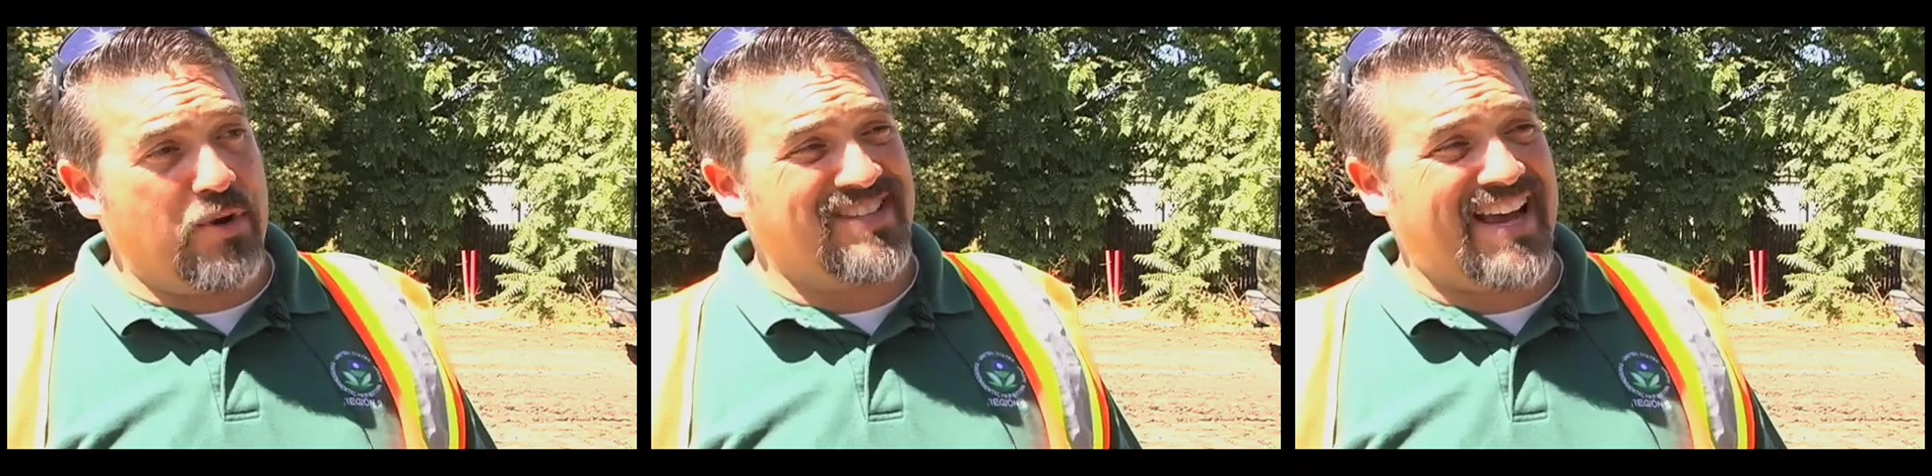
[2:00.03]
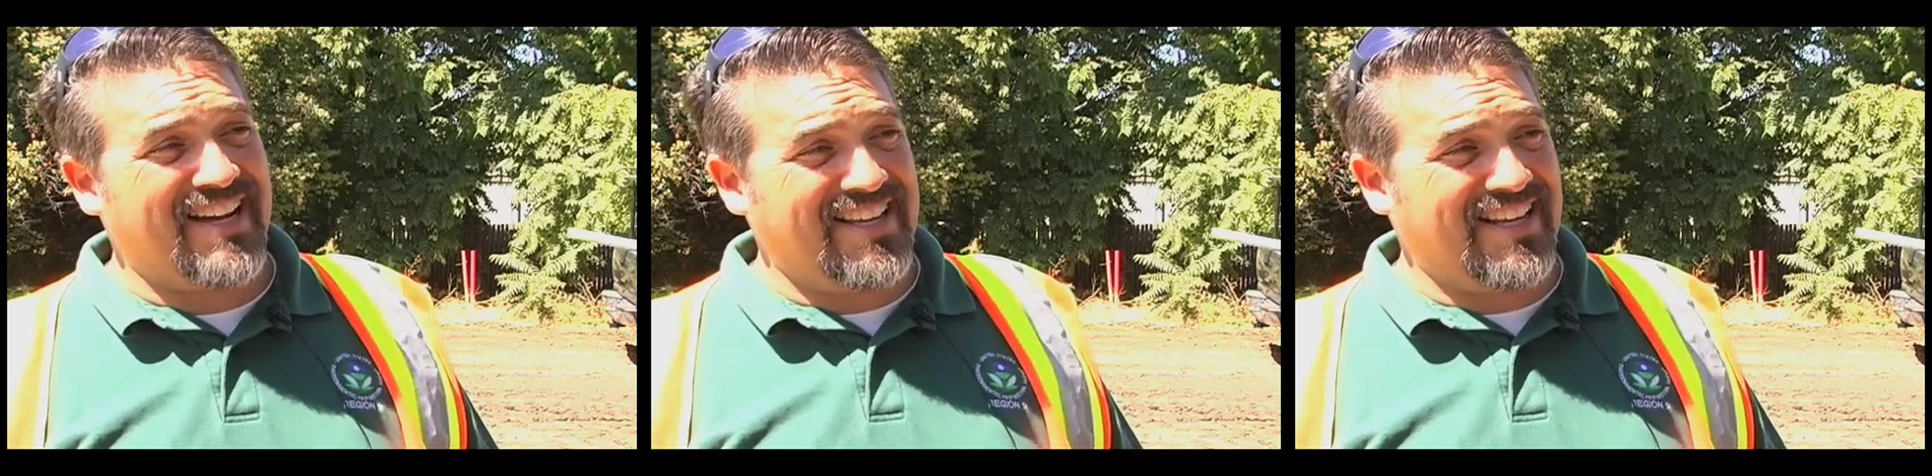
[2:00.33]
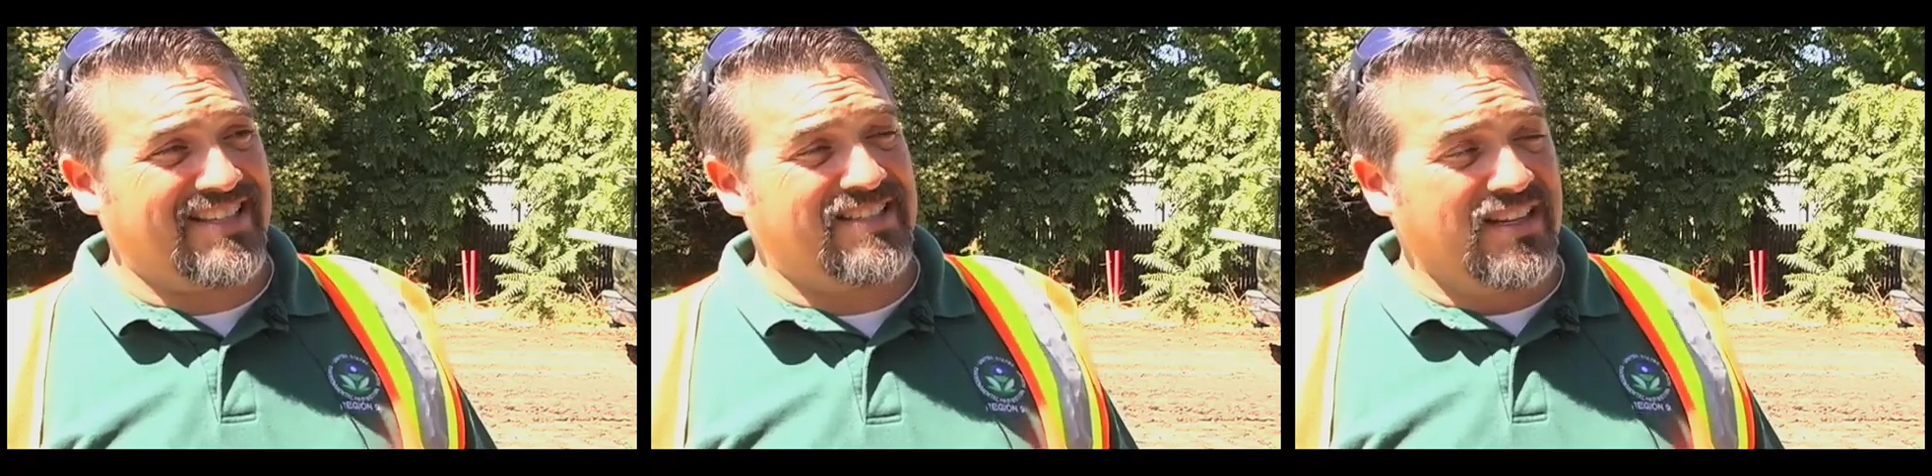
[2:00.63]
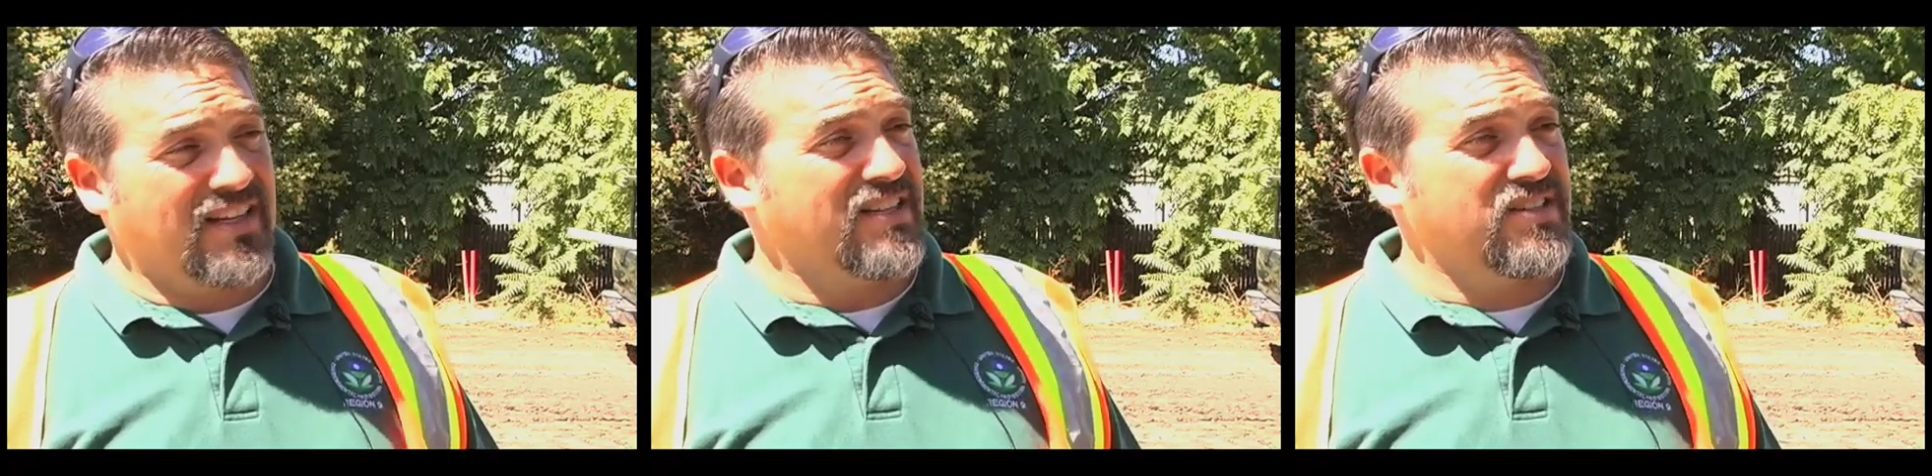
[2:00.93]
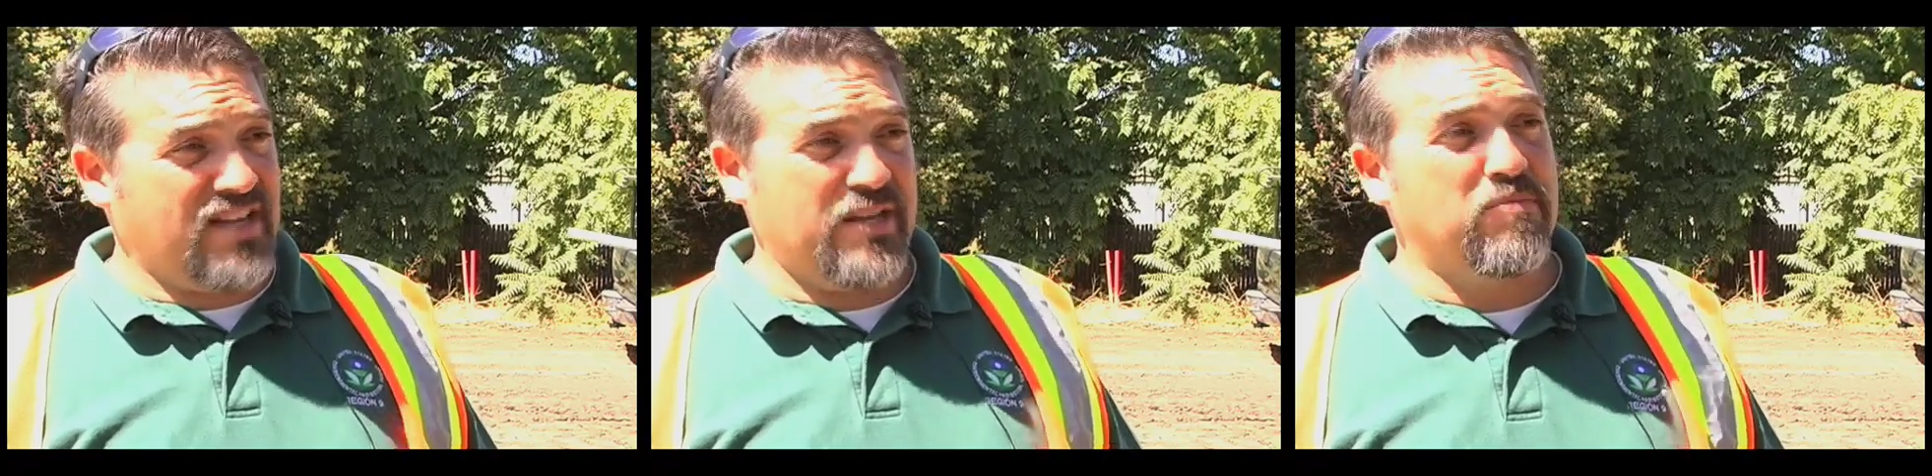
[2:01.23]
but it's acting as
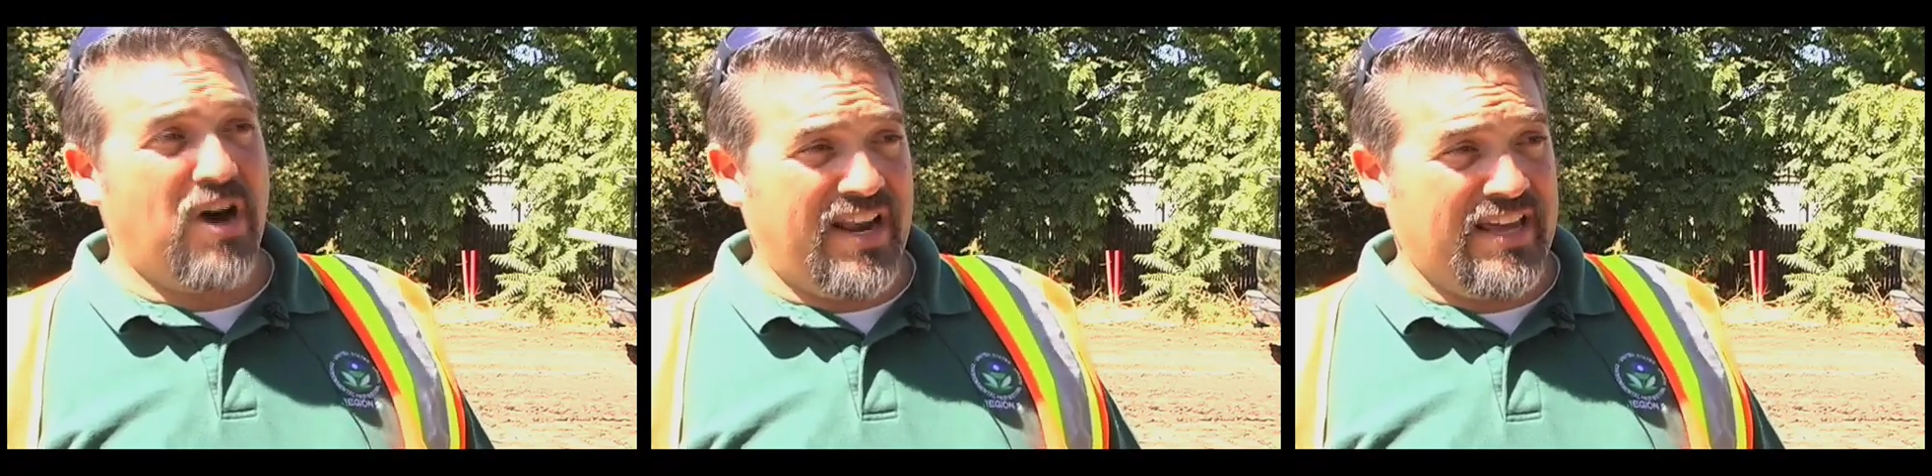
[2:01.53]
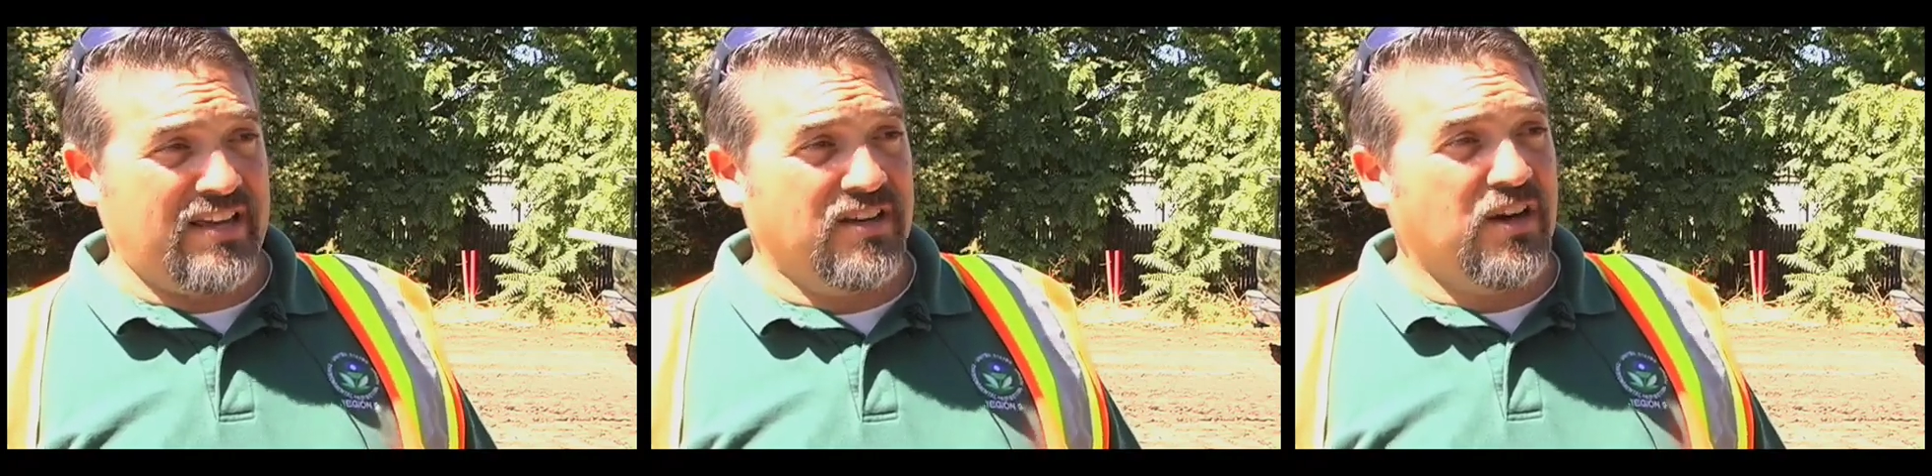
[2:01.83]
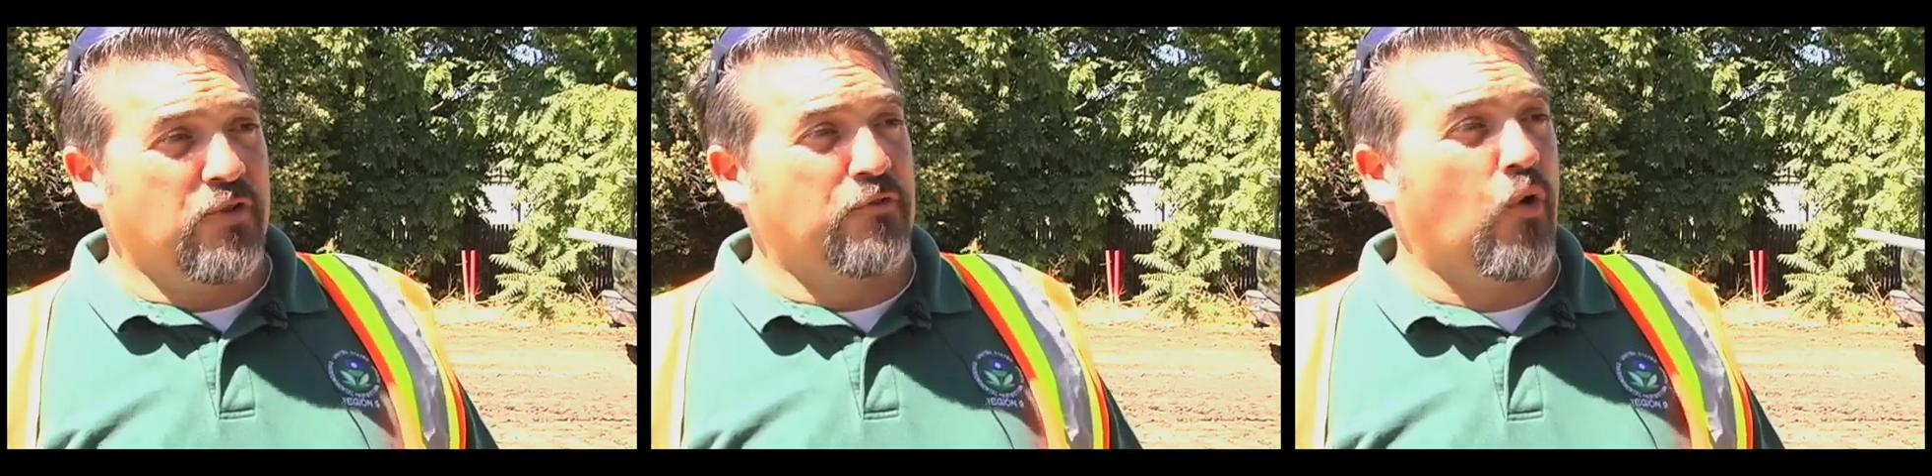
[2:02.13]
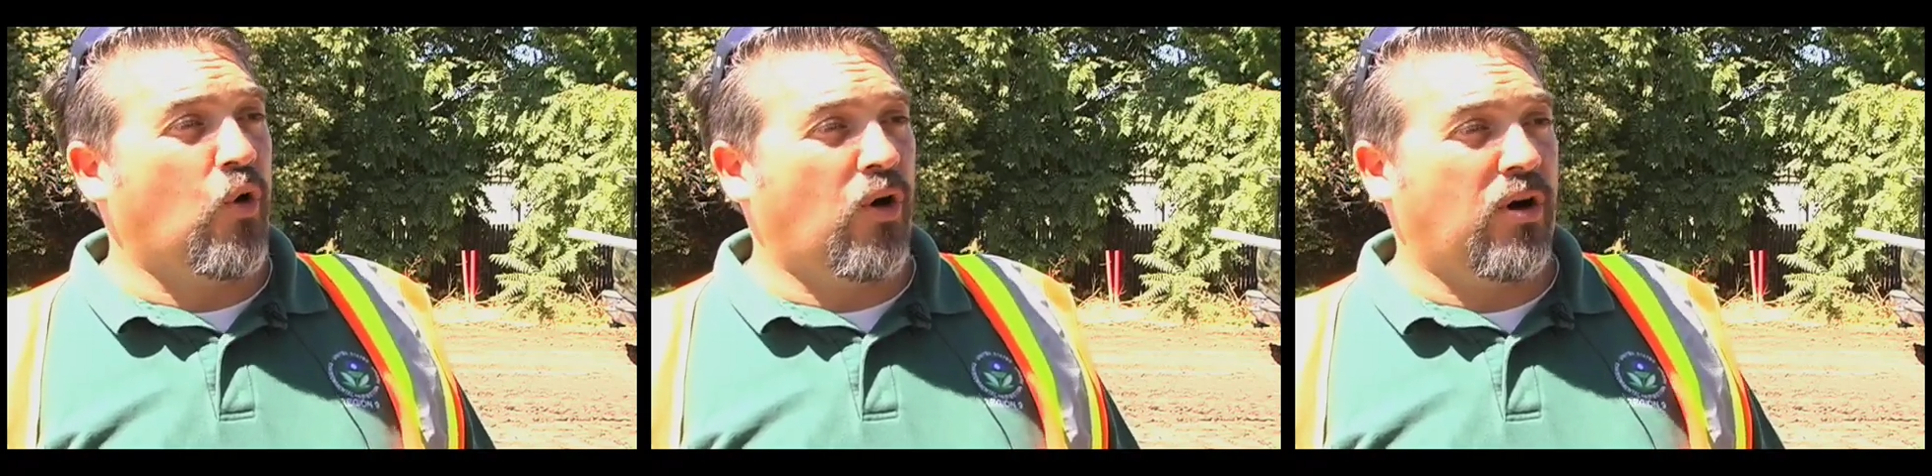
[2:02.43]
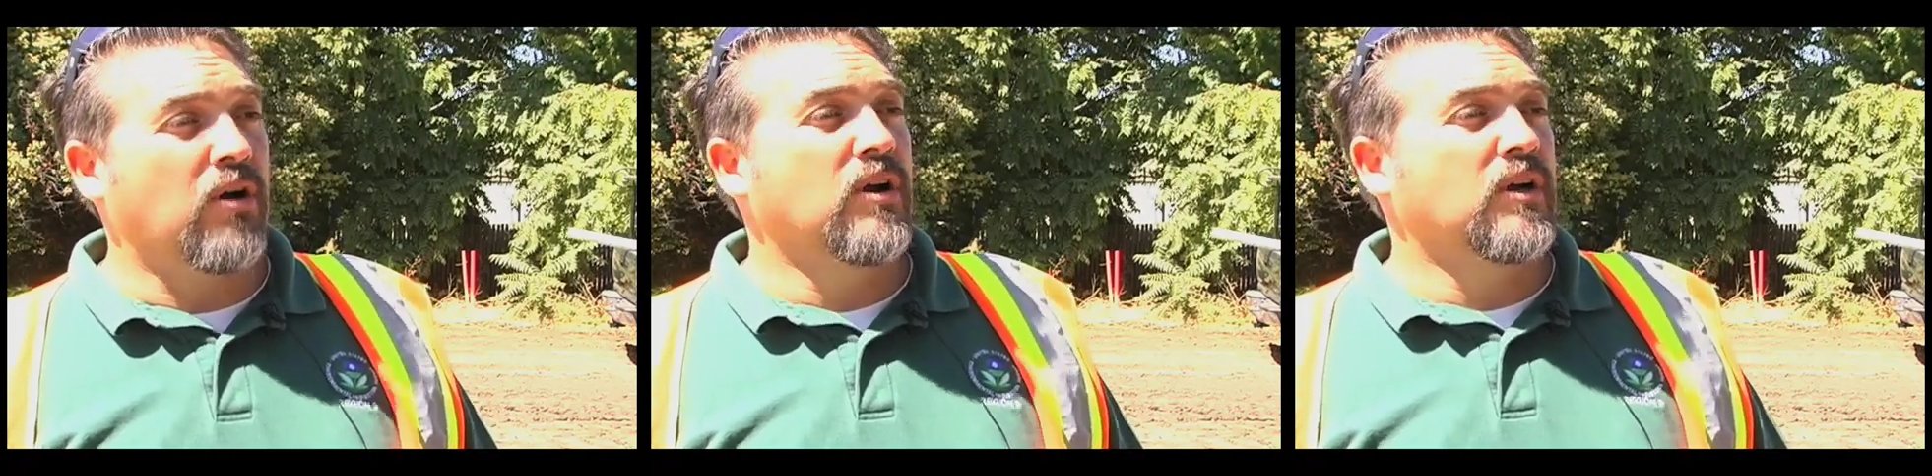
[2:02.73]
seed money for